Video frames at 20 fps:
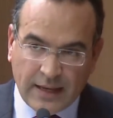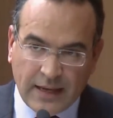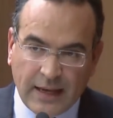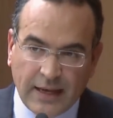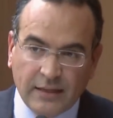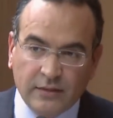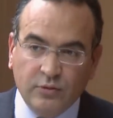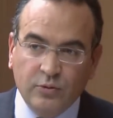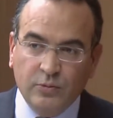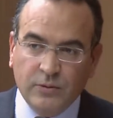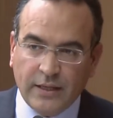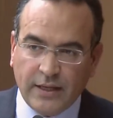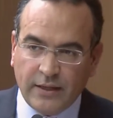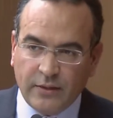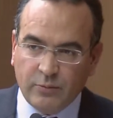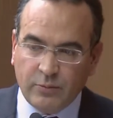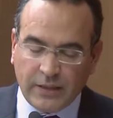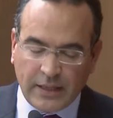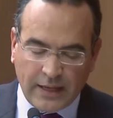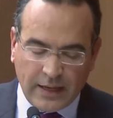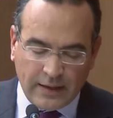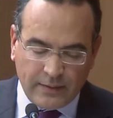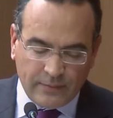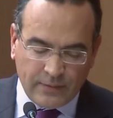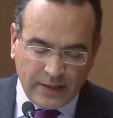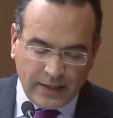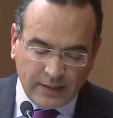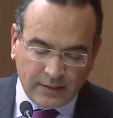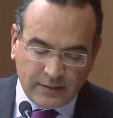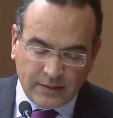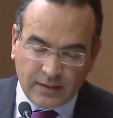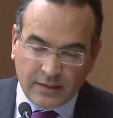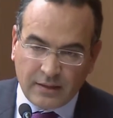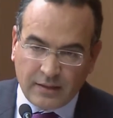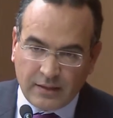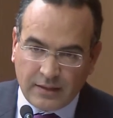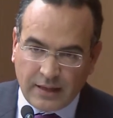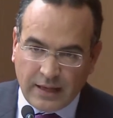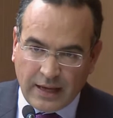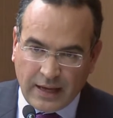and today we have
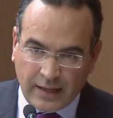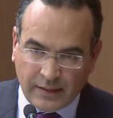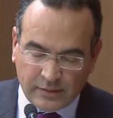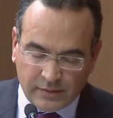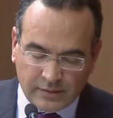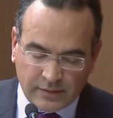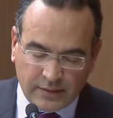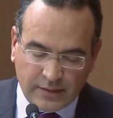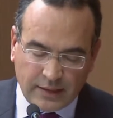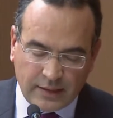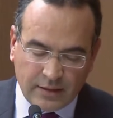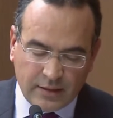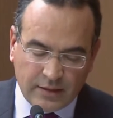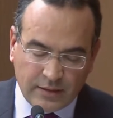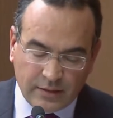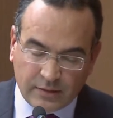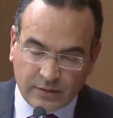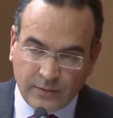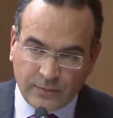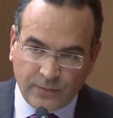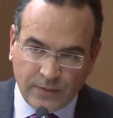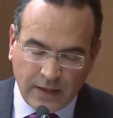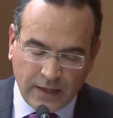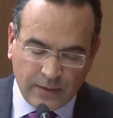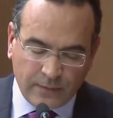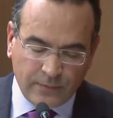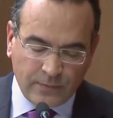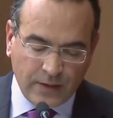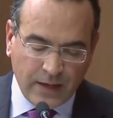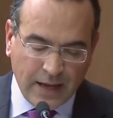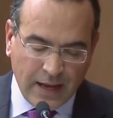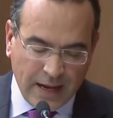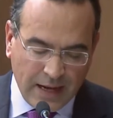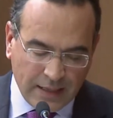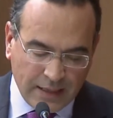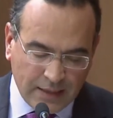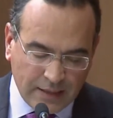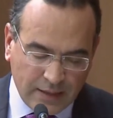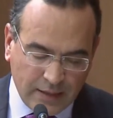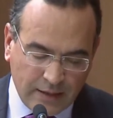835
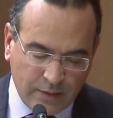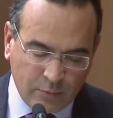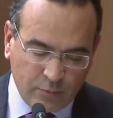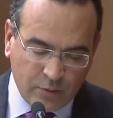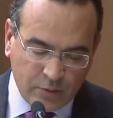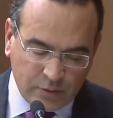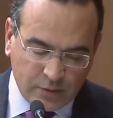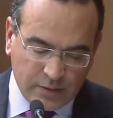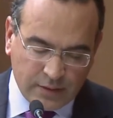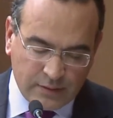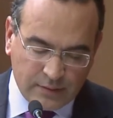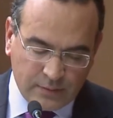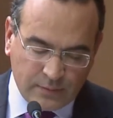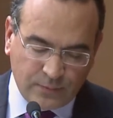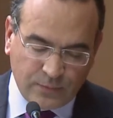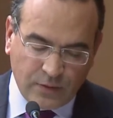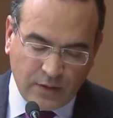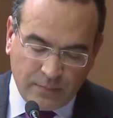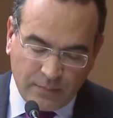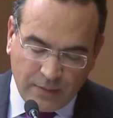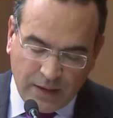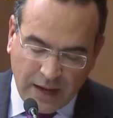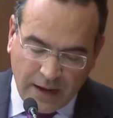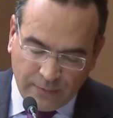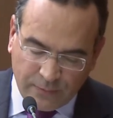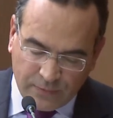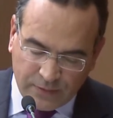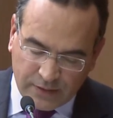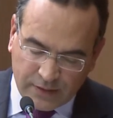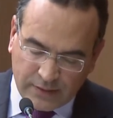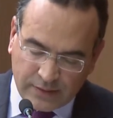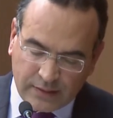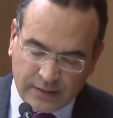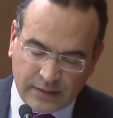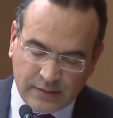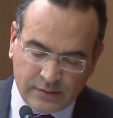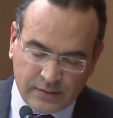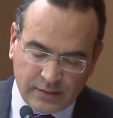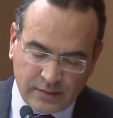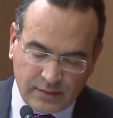healthcare workers from African
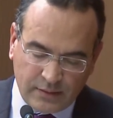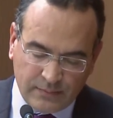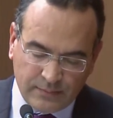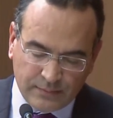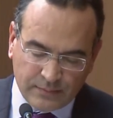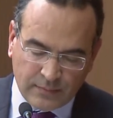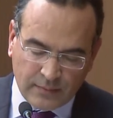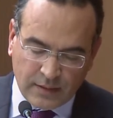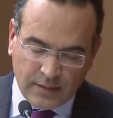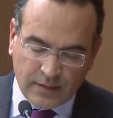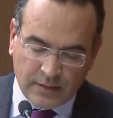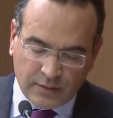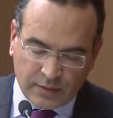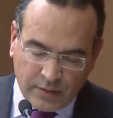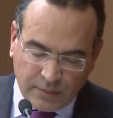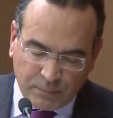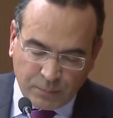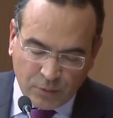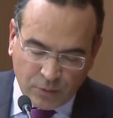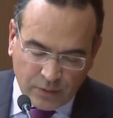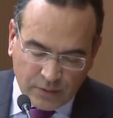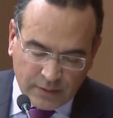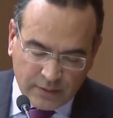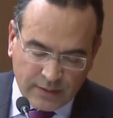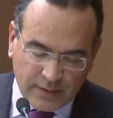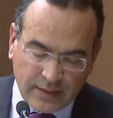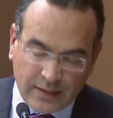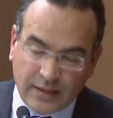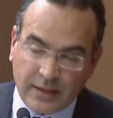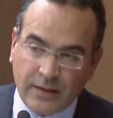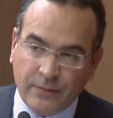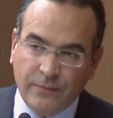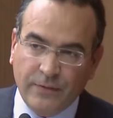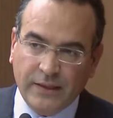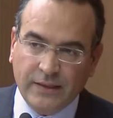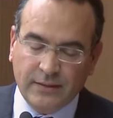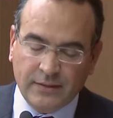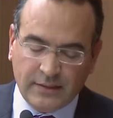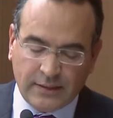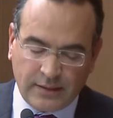country deployed in the
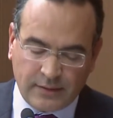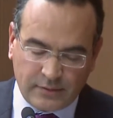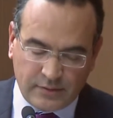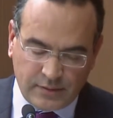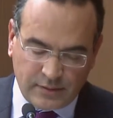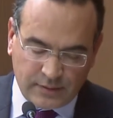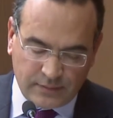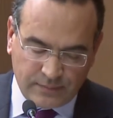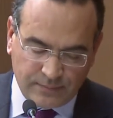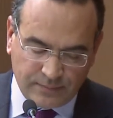affected country.